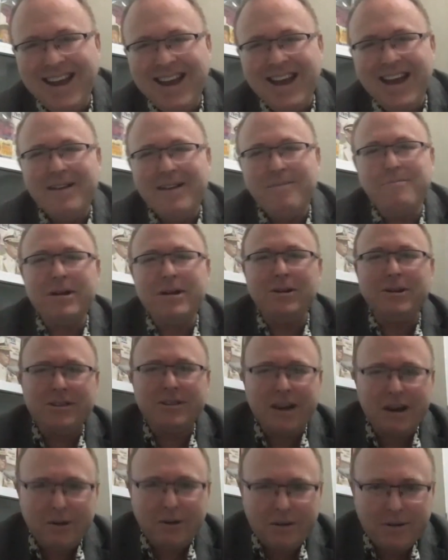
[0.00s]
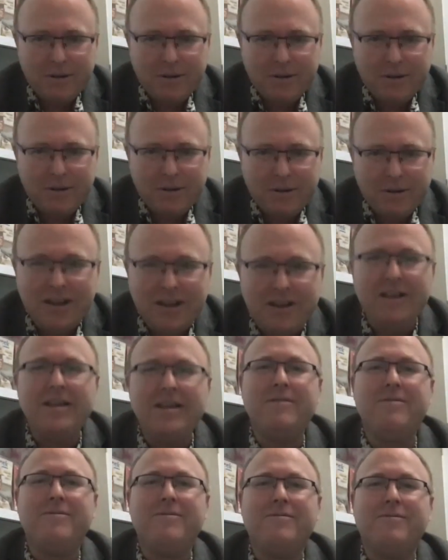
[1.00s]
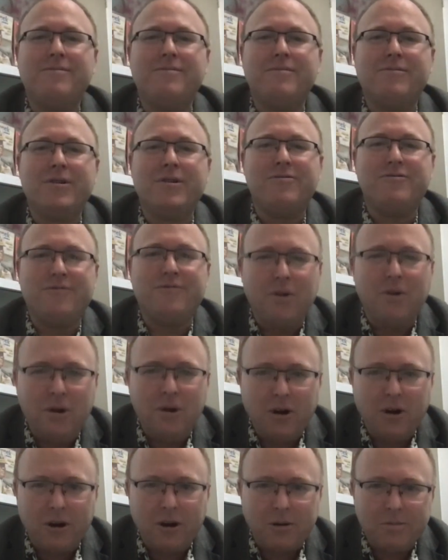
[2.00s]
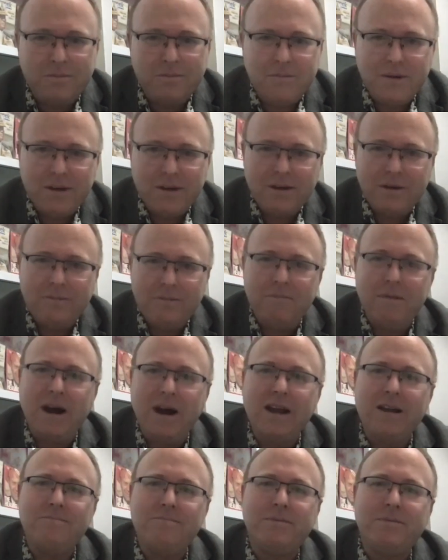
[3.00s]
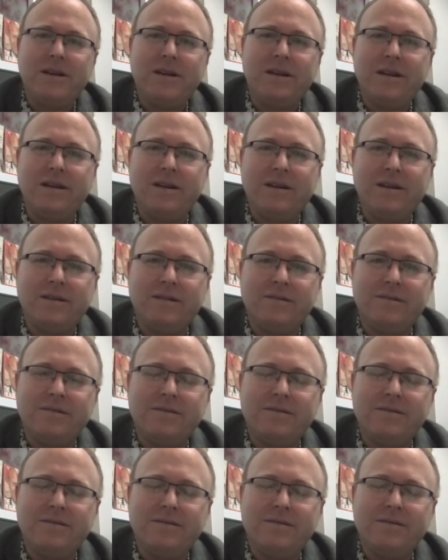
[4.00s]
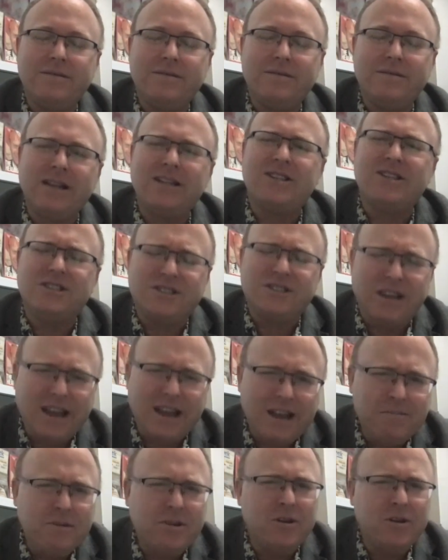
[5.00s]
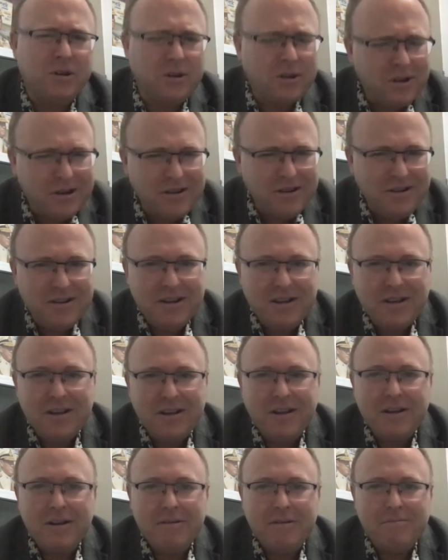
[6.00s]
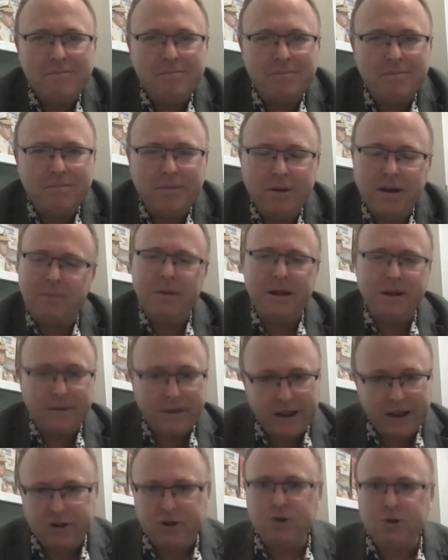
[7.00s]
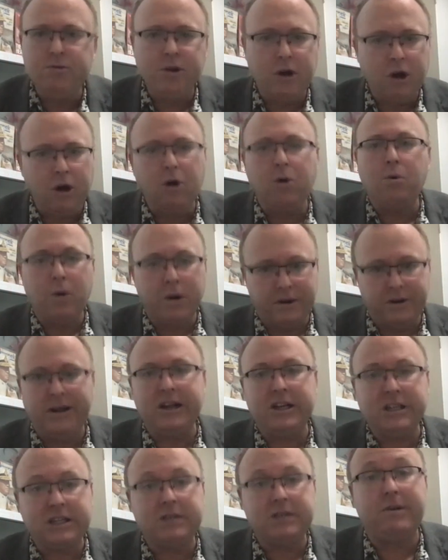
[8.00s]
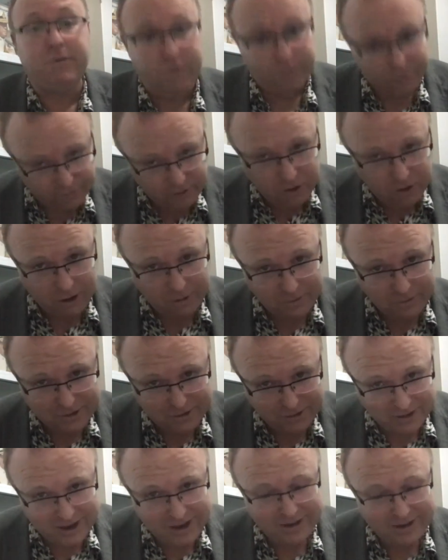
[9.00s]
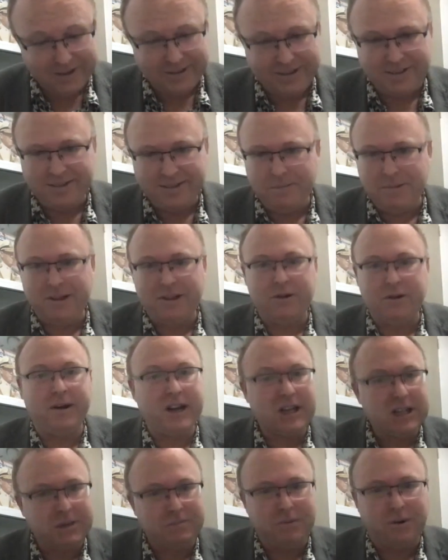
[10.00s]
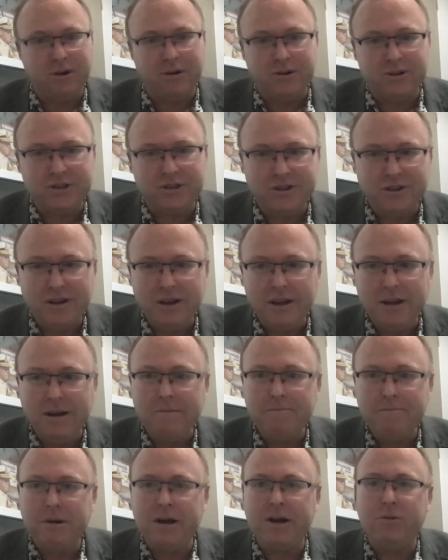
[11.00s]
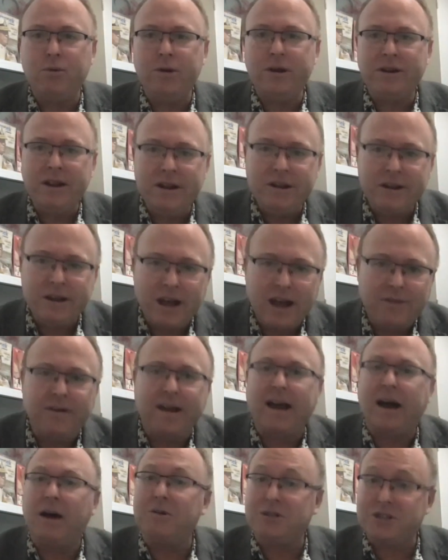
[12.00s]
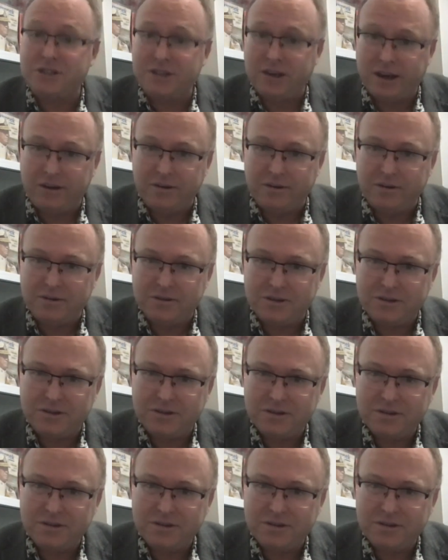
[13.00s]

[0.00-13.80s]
Military leading reform might seem good. I mean, they do know what needs to be reformed, right? I mean, they're experts, but we need to have outsiders.